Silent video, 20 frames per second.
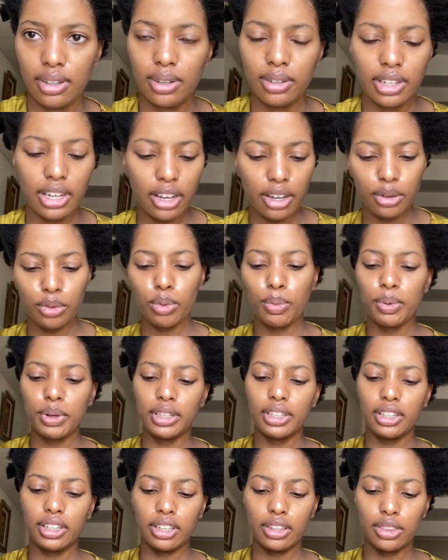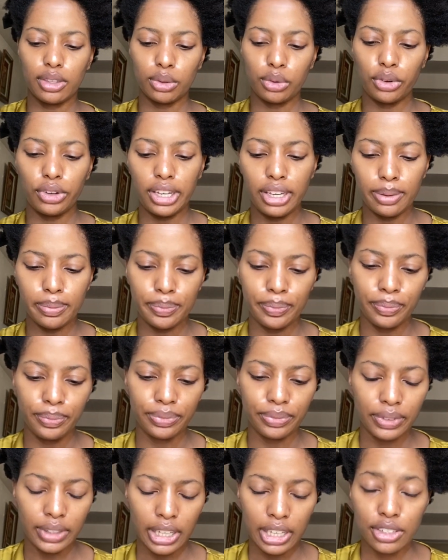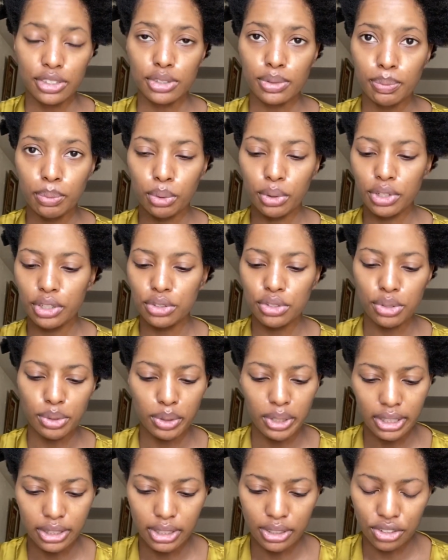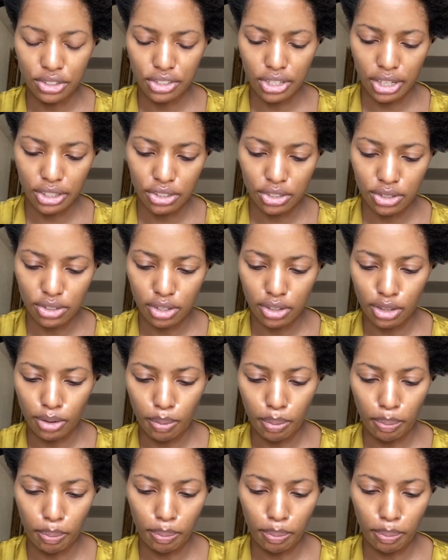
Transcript: Now we're bringing in the cream. It's important to read the instructions on the